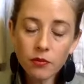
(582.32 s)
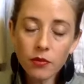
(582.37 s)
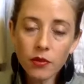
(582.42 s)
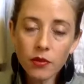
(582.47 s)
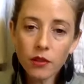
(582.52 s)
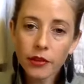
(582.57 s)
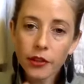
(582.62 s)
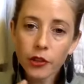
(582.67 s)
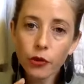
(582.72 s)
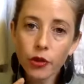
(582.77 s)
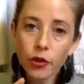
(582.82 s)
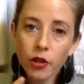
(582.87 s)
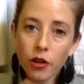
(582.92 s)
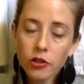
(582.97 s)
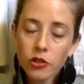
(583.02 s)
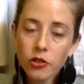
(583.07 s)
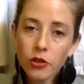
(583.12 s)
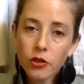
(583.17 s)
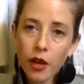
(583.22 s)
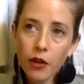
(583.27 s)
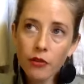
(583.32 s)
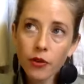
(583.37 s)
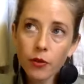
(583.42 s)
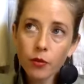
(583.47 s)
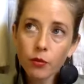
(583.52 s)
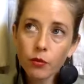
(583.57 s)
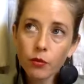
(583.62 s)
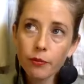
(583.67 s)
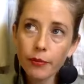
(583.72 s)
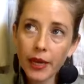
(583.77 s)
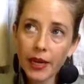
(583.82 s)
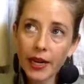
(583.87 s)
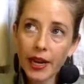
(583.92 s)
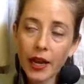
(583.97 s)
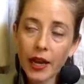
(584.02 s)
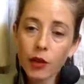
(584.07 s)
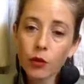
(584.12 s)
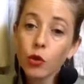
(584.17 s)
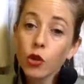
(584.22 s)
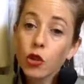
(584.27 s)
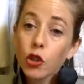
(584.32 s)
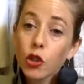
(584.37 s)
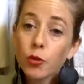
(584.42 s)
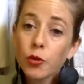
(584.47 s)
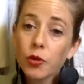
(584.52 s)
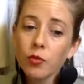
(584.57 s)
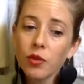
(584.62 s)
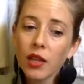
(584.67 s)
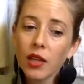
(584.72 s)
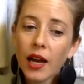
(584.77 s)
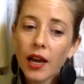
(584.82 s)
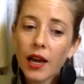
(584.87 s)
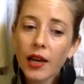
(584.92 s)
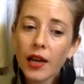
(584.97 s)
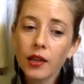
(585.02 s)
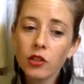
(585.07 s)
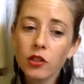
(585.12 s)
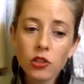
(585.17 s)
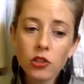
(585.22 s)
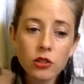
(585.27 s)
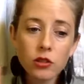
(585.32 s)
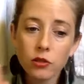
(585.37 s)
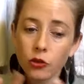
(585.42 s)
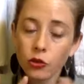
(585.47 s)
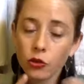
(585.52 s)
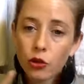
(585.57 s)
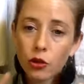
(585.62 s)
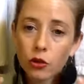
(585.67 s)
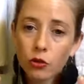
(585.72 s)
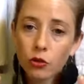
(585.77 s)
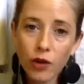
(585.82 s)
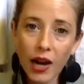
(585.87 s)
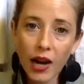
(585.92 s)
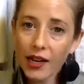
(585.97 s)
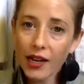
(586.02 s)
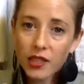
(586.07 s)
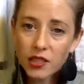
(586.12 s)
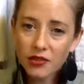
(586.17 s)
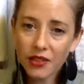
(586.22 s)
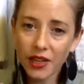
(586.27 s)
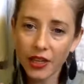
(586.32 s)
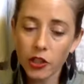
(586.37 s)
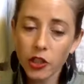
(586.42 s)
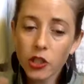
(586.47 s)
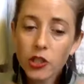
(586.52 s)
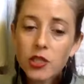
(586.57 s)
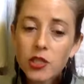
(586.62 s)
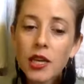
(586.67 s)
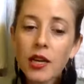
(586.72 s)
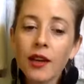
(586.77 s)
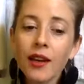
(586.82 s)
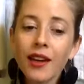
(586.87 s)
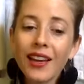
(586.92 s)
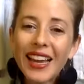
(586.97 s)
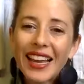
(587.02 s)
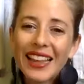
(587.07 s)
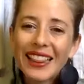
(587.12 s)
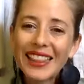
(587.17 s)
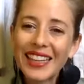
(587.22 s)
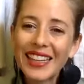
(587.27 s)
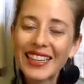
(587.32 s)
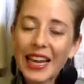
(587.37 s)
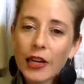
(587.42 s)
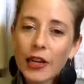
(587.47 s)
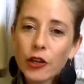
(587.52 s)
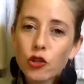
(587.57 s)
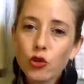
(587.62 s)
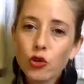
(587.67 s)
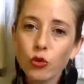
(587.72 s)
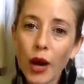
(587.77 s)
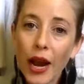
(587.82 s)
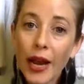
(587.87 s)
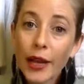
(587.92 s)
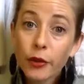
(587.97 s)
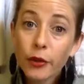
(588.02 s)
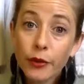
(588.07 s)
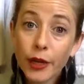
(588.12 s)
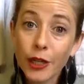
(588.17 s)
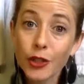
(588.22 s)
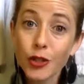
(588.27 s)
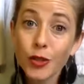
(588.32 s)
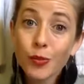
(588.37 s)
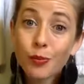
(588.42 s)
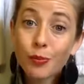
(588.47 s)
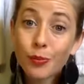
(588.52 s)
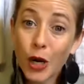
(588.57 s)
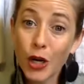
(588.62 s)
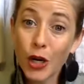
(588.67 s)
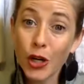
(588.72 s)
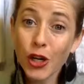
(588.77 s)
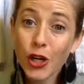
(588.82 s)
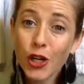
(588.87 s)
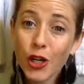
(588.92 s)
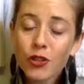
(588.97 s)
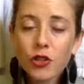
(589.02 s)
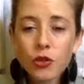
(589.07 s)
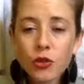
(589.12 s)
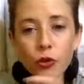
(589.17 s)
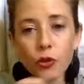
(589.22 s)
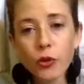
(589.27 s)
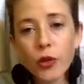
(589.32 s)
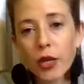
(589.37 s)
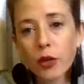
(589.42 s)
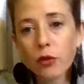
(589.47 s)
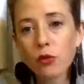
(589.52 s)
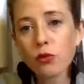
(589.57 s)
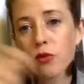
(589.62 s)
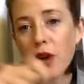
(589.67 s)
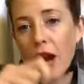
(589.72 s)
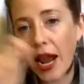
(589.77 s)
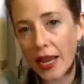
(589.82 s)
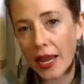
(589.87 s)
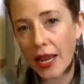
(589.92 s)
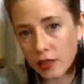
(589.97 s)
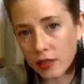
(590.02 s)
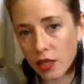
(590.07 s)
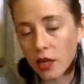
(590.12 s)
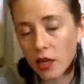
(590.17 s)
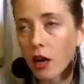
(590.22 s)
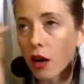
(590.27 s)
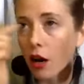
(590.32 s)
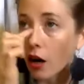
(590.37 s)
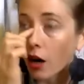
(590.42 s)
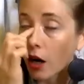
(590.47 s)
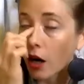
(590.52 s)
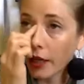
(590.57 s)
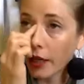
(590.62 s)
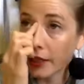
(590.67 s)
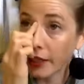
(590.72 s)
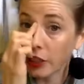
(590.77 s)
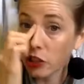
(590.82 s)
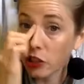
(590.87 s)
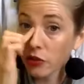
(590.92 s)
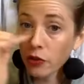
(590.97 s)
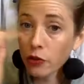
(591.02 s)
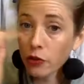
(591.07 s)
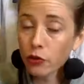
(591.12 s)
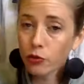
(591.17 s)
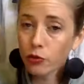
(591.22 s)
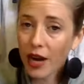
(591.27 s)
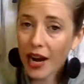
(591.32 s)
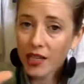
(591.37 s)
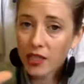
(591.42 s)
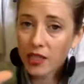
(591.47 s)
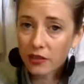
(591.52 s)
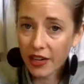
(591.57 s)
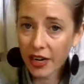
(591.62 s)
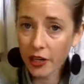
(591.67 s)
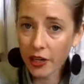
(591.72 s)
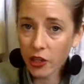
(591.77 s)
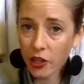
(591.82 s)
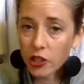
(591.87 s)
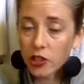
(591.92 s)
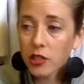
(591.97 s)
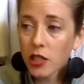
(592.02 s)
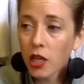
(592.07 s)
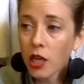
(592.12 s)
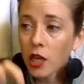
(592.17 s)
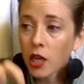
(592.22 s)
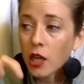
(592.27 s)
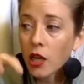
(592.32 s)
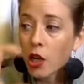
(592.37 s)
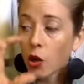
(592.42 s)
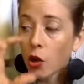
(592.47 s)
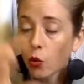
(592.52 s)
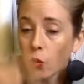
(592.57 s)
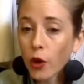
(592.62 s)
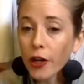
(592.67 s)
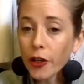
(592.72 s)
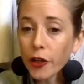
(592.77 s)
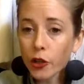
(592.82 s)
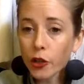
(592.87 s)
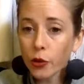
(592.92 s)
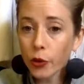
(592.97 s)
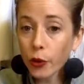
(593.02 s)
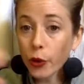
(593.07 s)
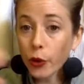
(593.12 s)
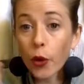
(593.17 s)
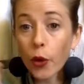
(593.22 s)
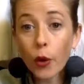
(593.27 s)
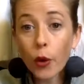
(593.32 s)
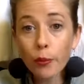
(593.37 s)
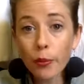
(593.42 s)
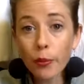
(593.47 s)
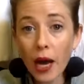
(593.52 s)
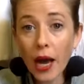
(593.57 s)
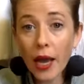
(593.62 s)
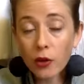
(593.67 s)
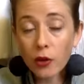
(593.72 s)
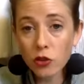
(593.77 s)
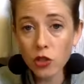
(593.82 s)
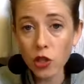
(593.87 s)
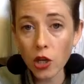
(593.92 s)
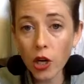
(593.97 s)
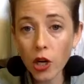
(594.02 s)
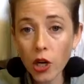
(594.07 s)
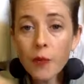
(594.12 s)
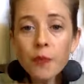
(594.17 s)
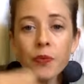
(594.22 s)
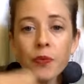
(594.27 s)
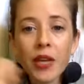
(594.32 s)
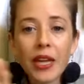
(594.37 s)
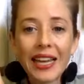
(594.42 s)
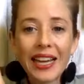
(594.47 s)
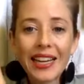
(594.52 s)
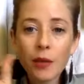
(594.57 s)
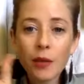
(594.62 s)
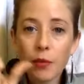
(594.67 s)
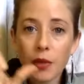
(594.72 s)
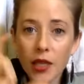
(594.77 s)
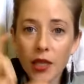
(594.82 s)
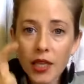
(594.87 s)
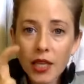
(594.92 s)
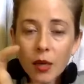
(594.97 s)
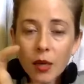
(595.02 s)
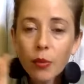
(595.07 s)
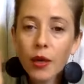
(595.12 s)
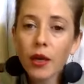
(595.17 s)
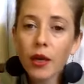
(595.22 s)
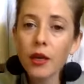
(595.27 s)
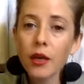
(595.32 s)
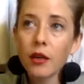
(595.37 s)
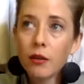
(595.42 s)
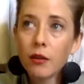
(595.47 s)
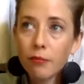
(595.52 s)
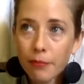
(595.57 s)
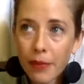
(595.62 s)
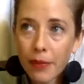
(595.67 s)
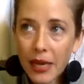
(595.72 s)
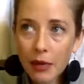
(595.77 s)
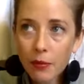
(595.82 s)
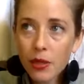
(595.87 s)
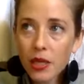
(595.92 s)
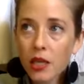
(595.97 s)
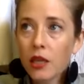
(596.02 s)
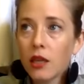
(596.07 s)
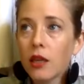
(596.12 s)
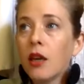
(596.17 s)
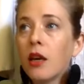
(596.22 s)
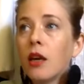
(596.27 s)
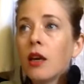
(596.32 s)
that you can also get from Manhattan Wardrobe Supply. Just Google rack dividers, and then a dry erase marker. So you can write on each of those rack dividers what your quote unquote piles are. And that can be keep, maybe,